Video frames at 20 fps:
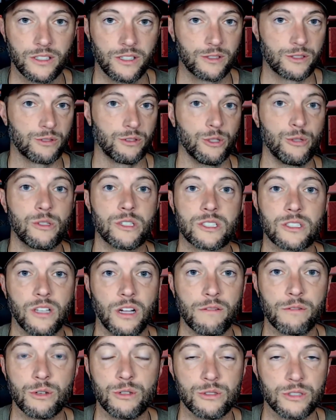There's Lucas
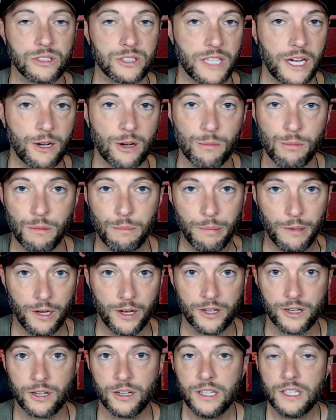Glover, who's a terrible
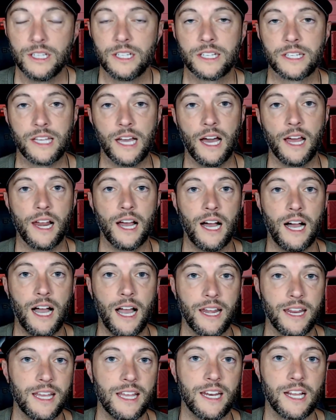putter, got
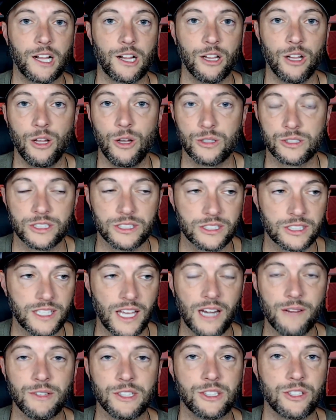hot, hit it close. This is
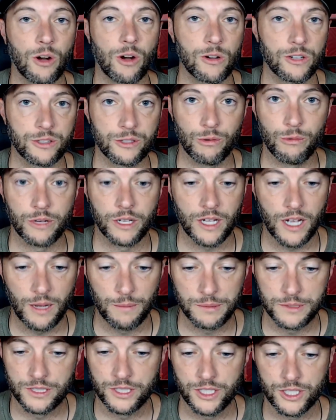kind of a dart throwing
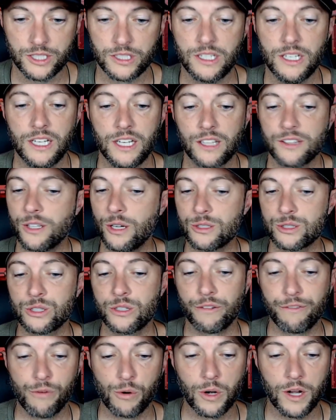competition. Those
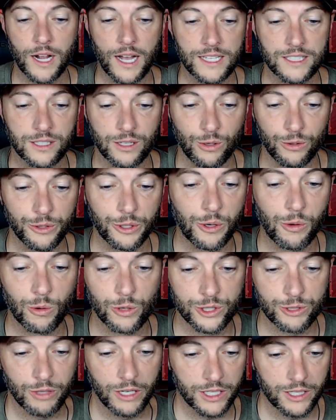are the four guys that hold the
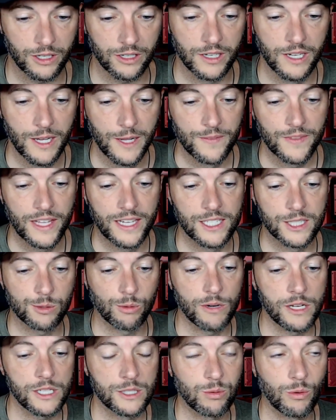course record. And in
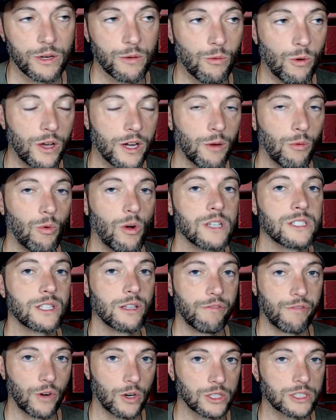2021, it was
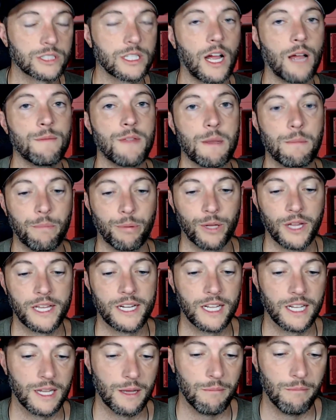the first time they
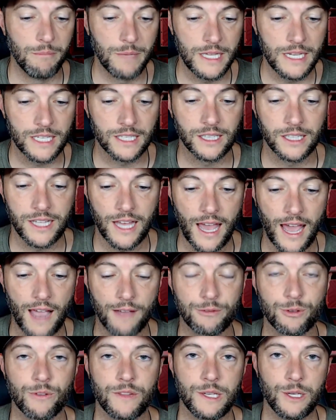played it immediately
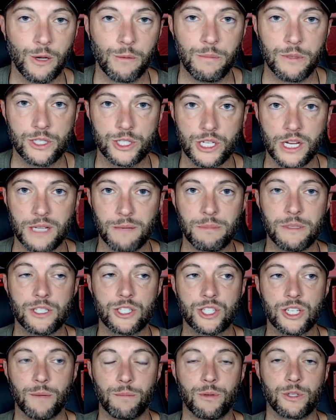after the Open
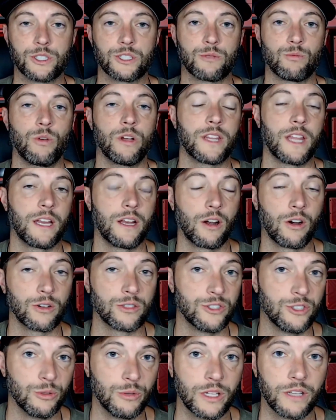Championship, which is what they
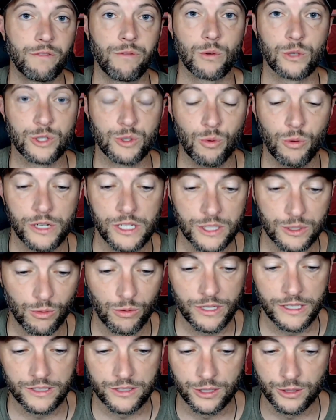are doing for
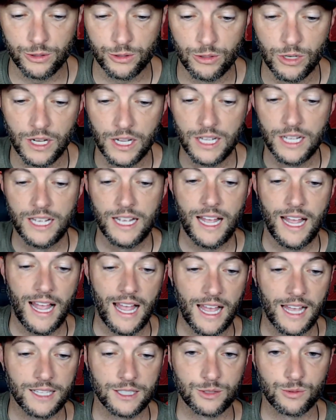2022
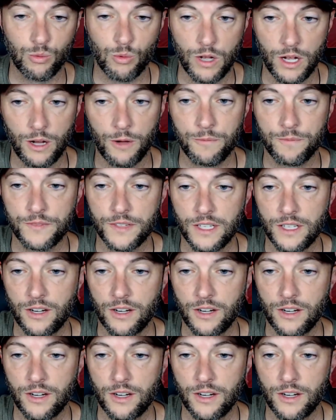as well.